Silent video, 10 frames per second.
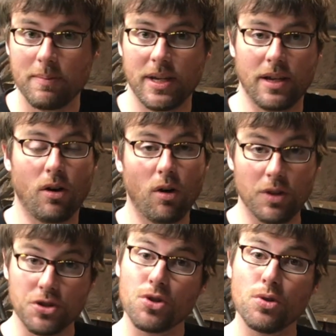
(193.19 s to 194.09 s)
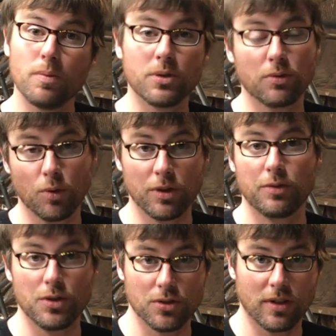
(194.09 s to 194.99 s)
me, all the tubes for the
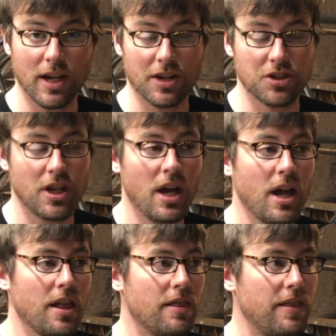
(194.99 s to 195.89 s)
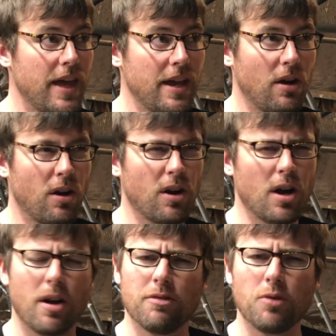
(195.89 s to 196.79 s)
fuselage, they are
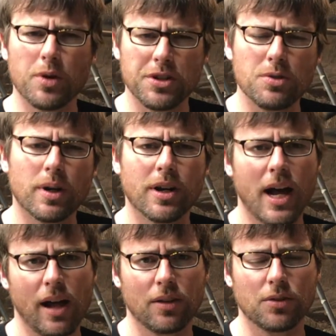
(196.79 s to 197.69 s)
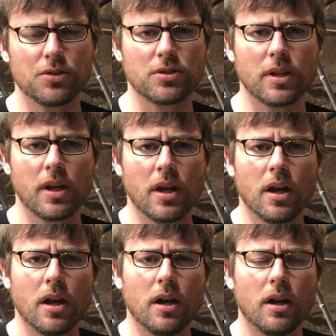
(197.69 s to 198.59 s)
$4,200
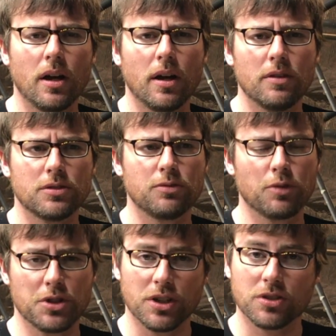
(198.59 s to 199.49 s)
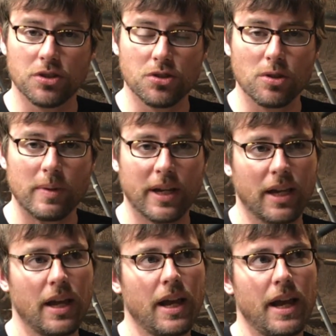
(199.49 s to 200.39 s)
for just the
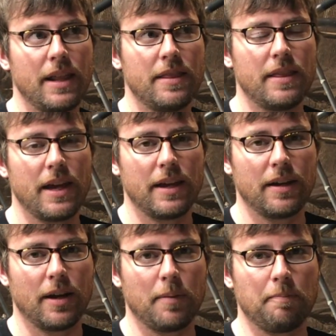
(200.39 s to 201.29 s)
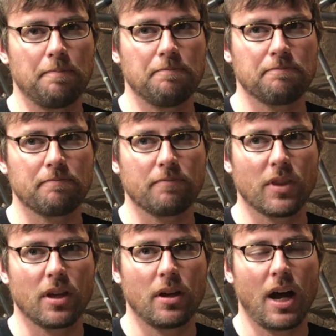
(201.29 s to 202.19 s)
tubing, and then
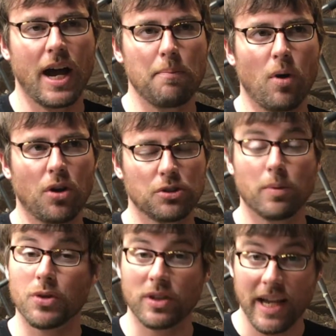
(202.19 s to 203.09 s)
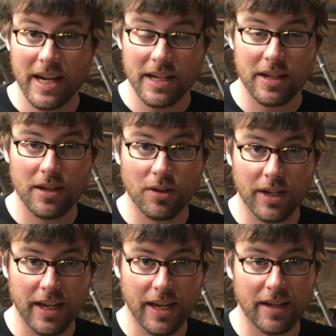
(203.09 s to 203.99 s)
I also bought the landing gear
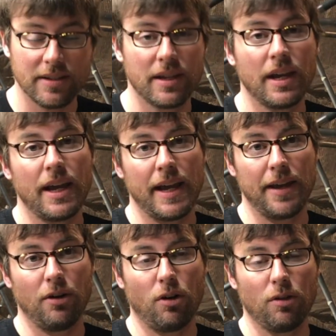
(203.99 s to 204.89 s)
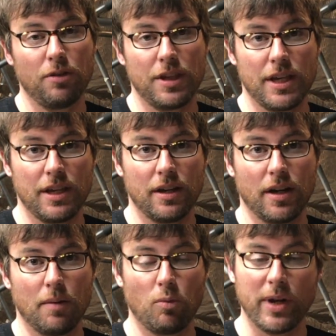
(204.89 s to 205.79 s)
kit and all the
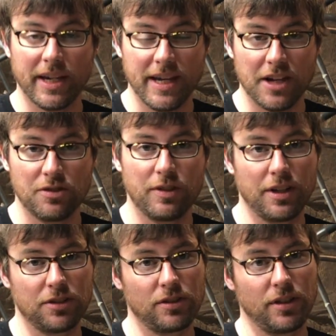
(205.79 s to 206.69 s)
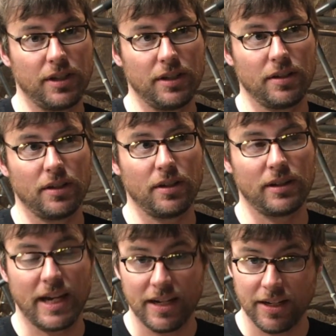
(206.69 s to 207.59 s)
wing attach fittings and
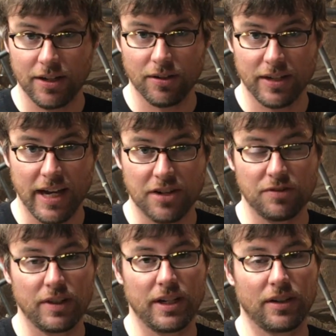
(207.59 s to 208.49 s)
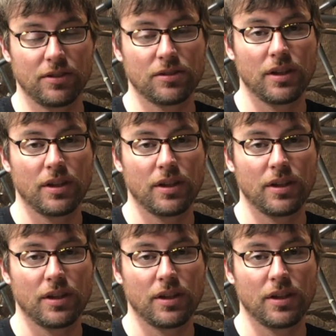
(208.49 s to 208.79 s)
landing gear attach fittings.